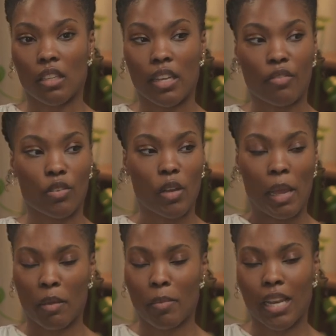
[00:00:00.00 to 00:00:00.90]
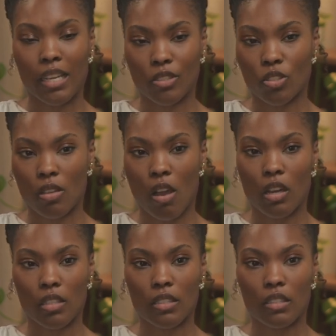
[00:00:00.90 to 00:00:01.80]
The level of, I mean, ballet is just
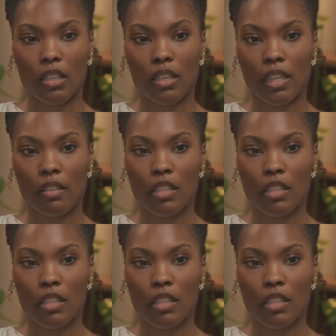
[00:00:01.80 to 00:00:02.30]
hard, isn't it? And